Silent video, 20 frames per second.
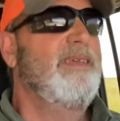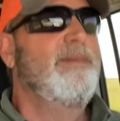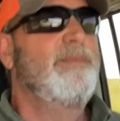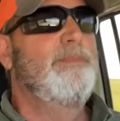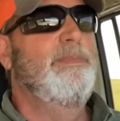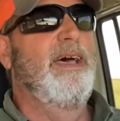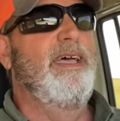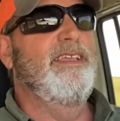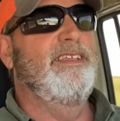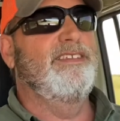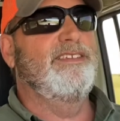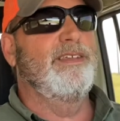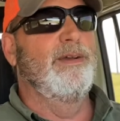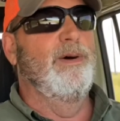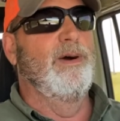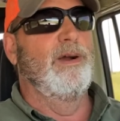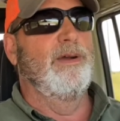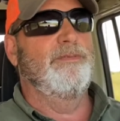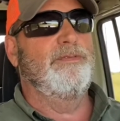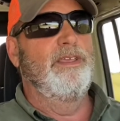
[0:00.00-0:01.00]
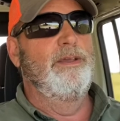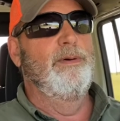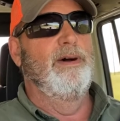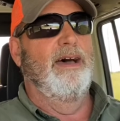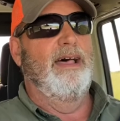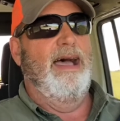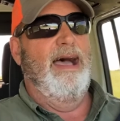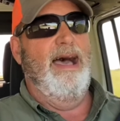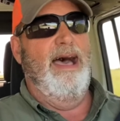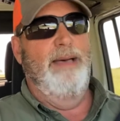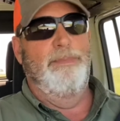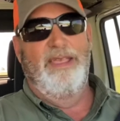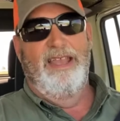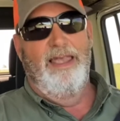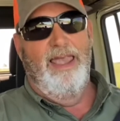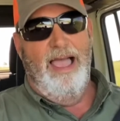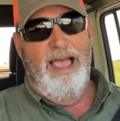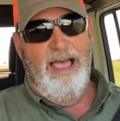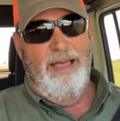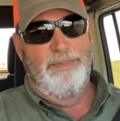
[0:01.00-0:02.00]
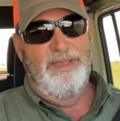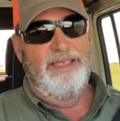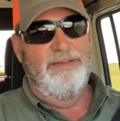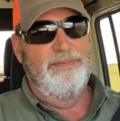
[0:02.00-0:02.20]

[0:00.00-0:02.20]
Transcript: make sure if you at Hobby Lobby